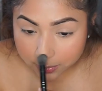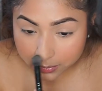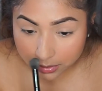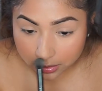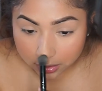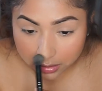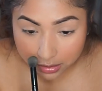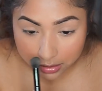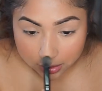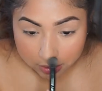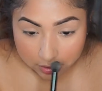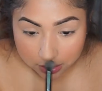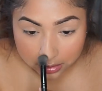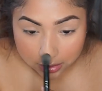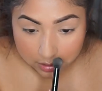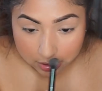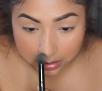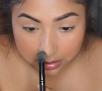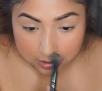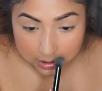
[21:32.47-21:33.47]
well on
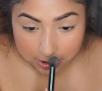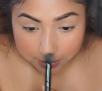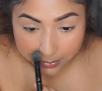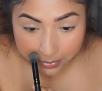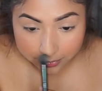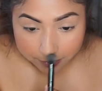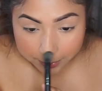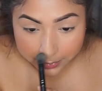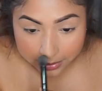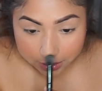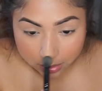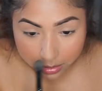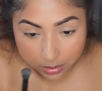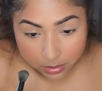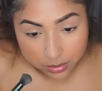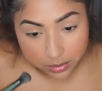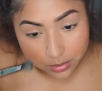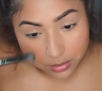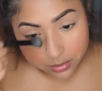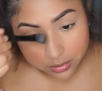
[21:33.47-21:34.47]
the tip of my
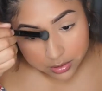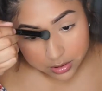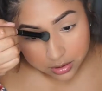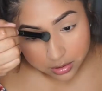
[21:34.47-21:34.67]
nose,